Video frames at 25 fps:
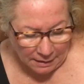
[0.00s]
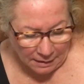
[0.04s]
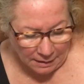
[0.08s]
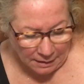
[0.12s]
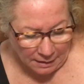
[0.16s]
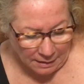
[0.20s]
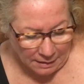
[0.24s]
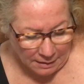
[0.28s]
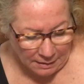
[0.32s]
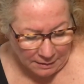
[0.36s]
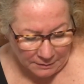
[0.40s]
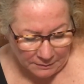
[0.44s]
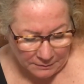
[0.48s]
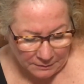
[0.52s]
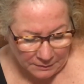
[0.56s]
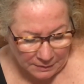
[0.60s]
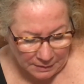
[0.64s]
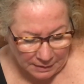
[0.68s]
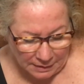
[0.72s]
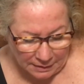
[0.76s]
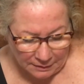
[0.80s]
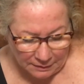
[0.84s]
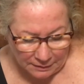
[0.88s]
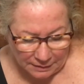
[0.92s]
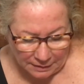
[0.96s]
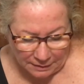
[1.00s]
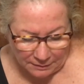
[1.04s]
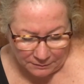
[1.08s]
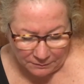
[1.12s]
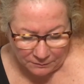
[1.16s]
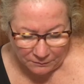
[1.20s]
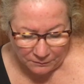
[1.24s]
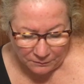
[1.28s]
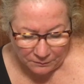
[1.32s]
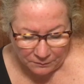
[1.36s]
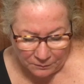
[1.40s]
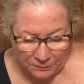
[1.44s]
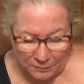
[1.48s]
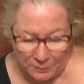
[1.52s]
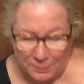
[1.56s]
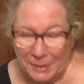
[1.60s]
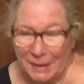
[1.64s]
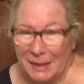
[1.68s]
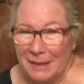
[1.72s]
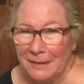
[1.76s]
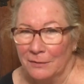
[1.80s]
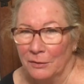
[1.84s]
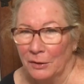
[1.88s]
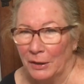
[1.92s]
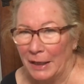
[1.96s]
that would be
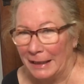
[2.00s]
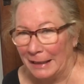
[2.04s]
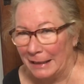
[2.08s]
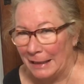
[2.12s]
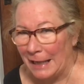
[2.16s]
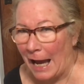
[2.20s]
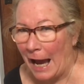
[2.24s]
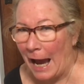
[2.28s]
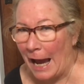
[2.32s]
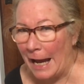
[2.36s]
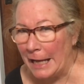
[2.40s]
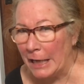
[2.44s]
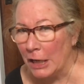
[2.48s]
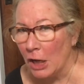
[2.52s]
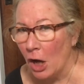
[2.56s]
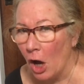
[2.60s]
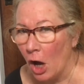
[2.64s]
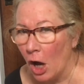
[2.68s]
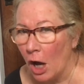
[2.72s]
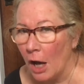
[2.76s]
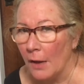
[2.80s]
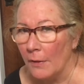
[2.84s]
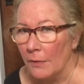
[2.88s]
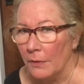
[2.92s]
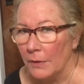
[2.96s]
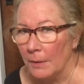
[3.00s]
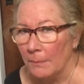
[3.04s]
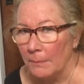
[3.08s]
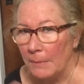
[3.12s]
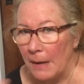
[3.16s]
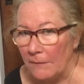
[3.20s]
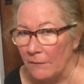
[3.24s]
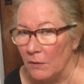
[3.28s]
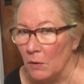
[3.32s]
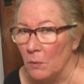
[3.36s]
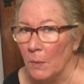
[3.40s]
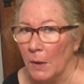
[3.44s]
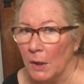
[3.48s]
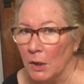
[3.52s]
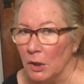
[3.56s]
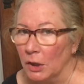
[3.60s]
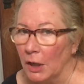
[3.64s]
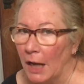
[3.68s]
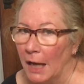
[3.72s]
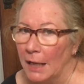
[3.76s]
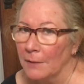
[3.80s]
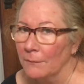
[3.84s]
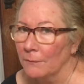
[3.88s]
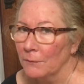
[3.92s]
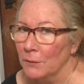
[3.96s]
considered like an icon that everyone
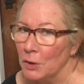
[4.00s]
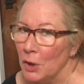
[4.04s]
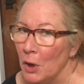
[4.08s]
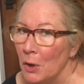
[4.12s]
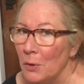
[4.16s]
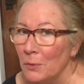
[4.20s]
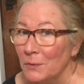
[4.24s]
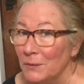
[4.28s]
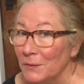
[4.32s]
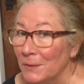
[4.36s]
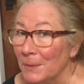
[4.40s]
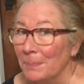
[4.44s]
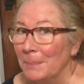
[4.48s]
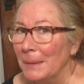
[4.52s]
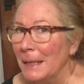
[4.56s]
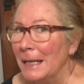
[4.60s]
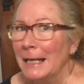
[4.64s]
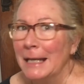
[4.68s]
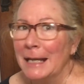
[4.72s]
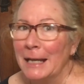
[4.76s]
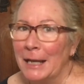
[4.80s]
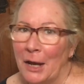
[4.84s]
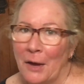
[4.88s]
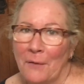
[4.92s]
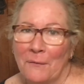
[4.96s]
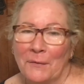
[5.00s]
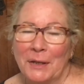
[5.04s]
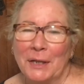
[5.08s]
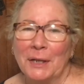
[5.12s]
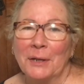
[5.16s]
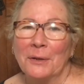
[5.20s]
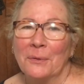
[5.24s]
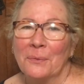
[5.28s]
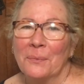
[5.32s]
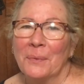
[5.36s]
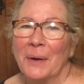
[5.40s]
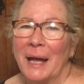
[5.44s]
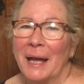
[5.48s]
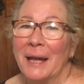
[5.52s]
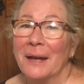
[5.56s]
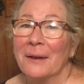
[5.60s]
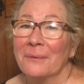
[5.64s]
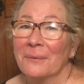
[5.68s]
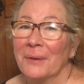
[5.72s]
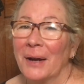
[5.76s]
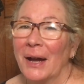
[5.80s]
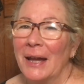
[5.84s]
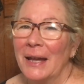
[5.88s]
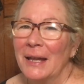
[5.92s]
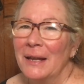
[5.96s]
kind of knows the meaning of it in a way,
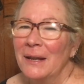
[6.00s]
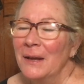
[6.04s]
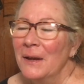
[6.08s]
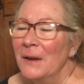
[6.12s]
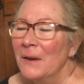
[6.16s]
right?